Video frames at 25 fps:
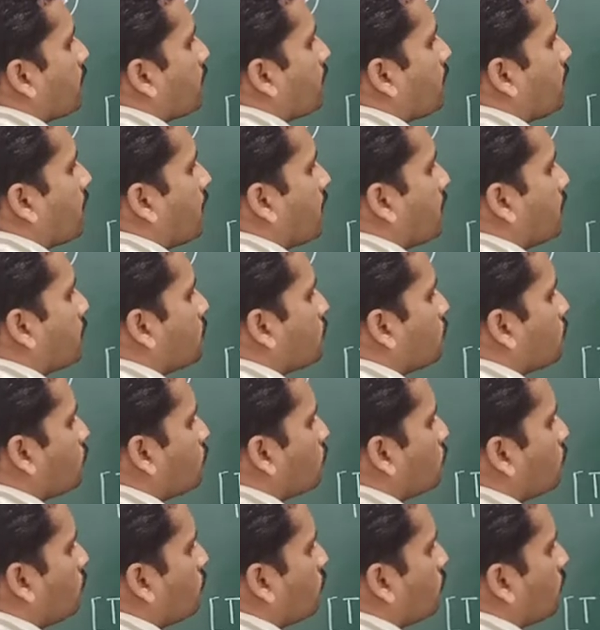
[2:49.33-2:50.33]
minus
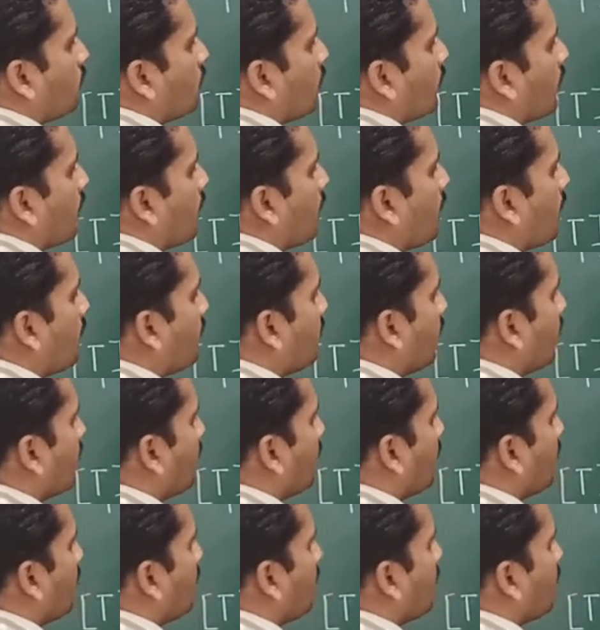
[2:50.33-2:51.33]
2, and
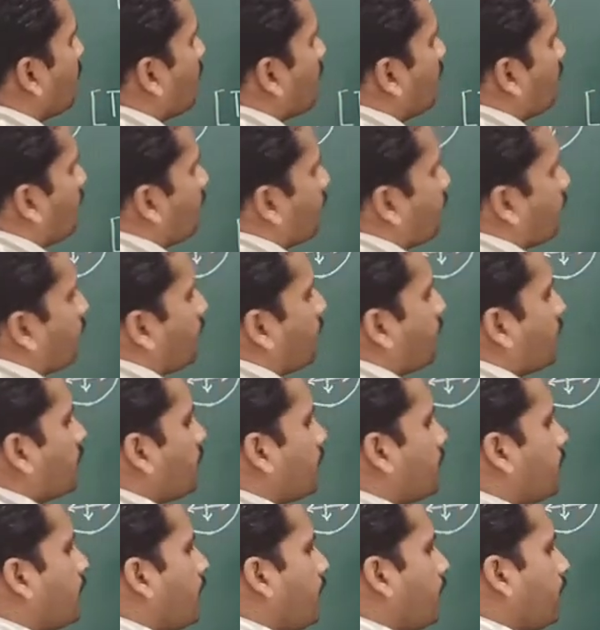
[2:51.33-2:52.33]
what are
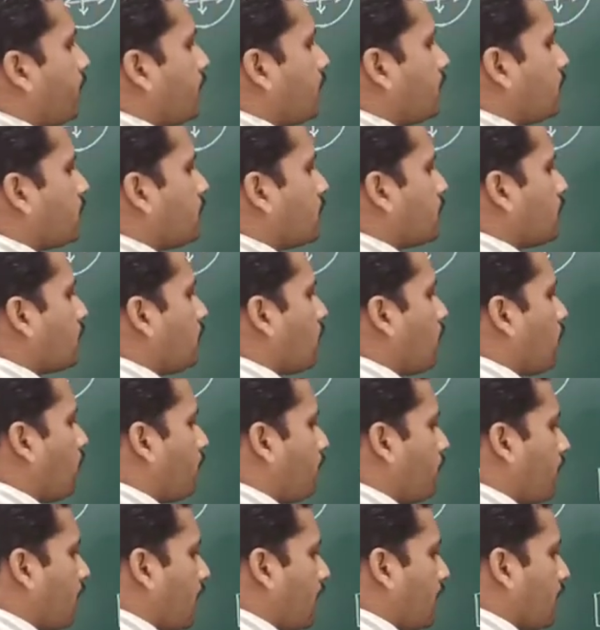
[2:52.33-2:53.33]
the dimension of
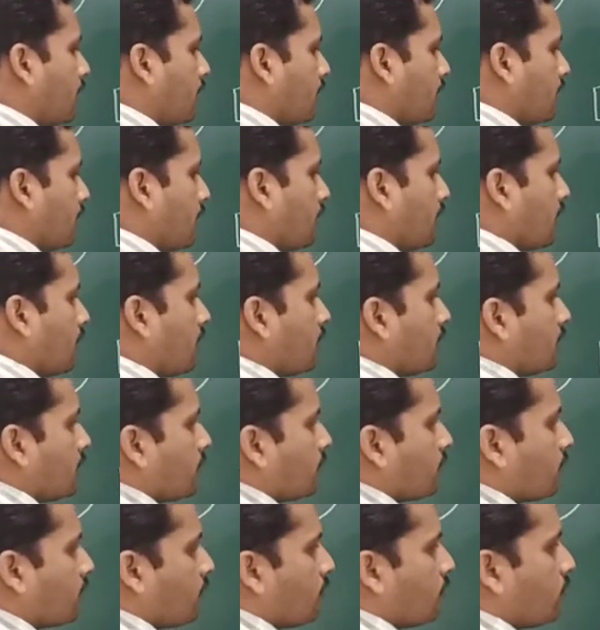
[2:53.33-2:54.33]
length? It is
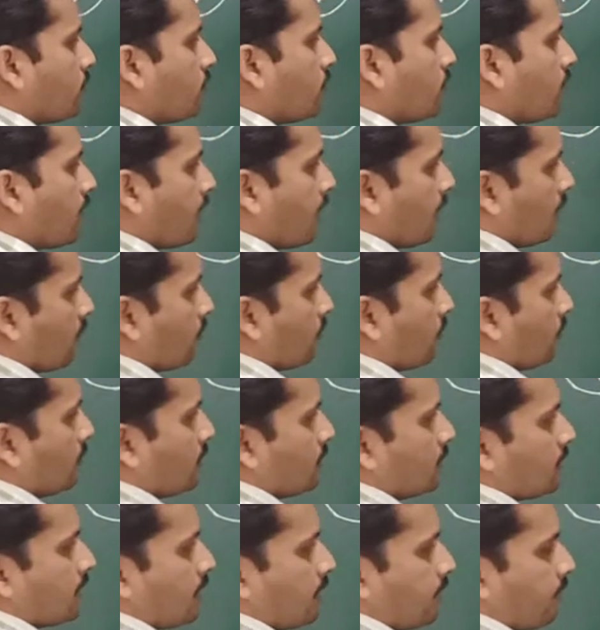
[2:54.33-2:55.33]
equal to L1.
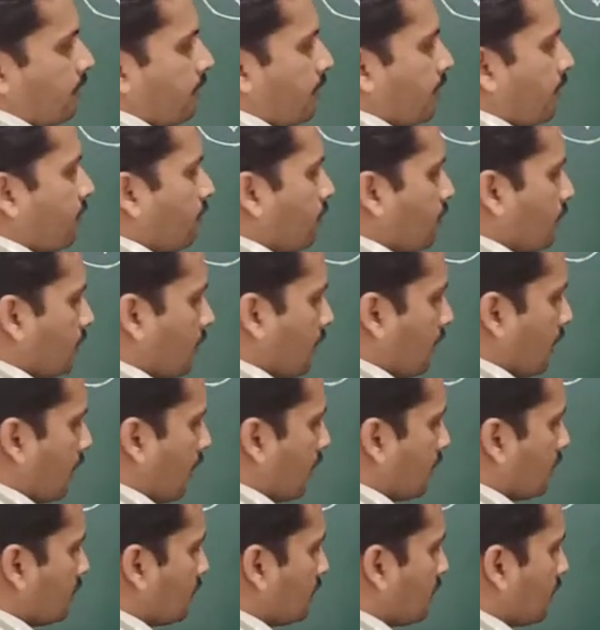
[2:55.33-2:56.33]
This L1 L1
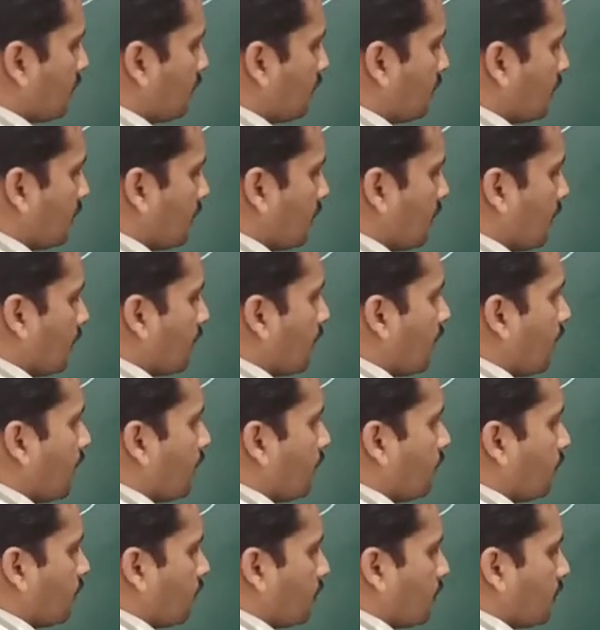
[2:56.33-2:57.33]
cancel, and
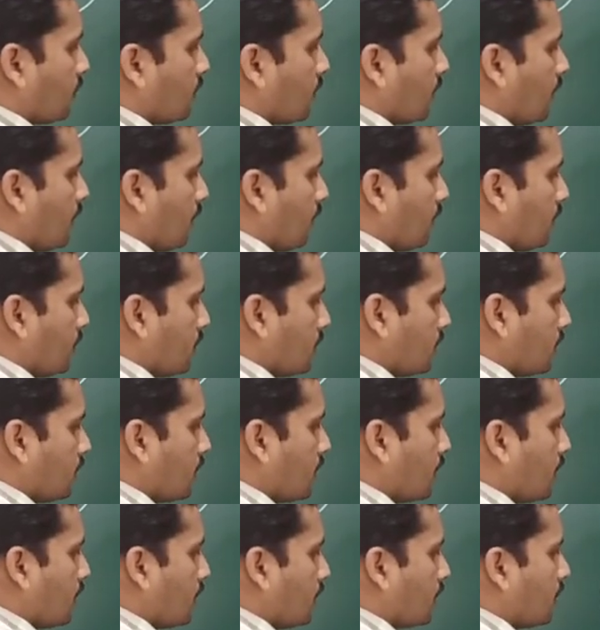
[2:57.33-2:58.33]
what are the
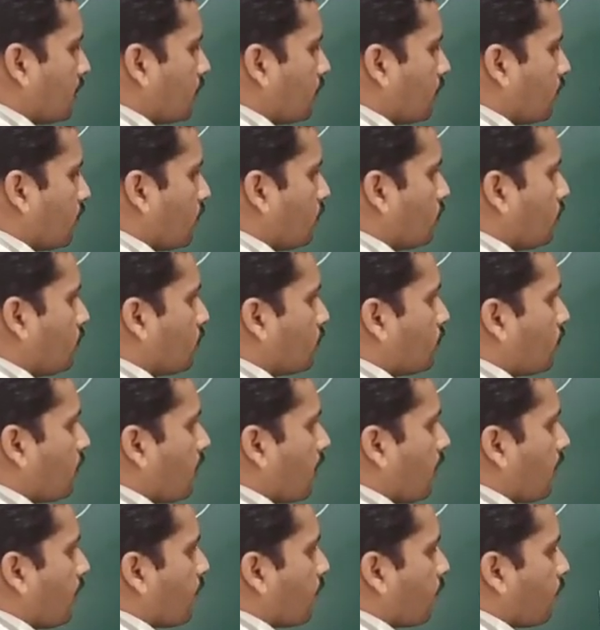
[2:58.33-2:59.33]
dimension? It is equal to
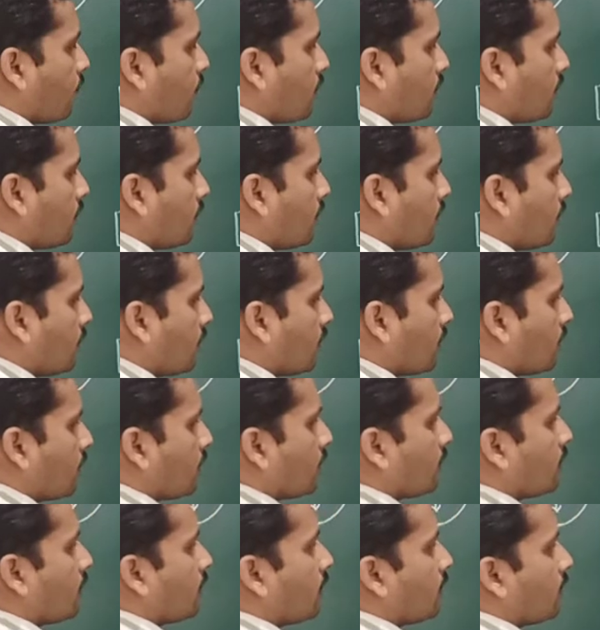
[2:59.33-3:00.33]
m1
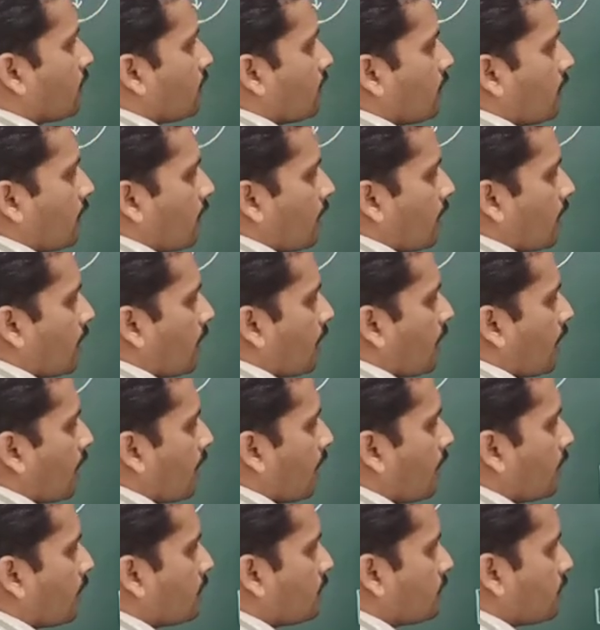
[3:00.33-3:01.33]

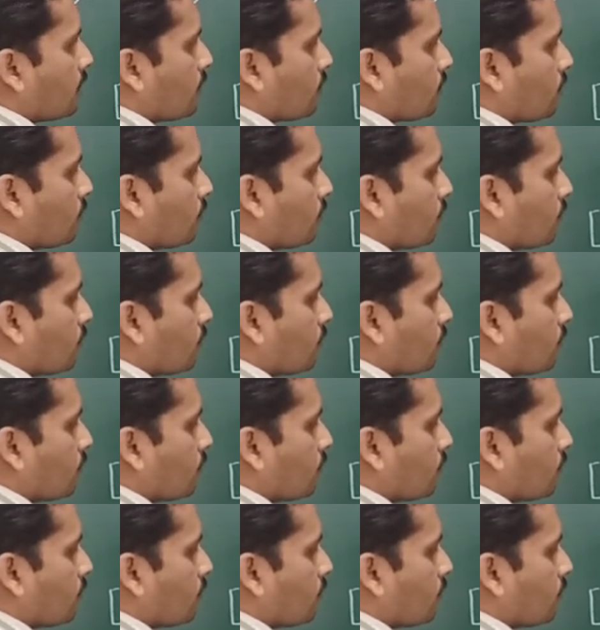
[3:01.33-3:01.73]
L0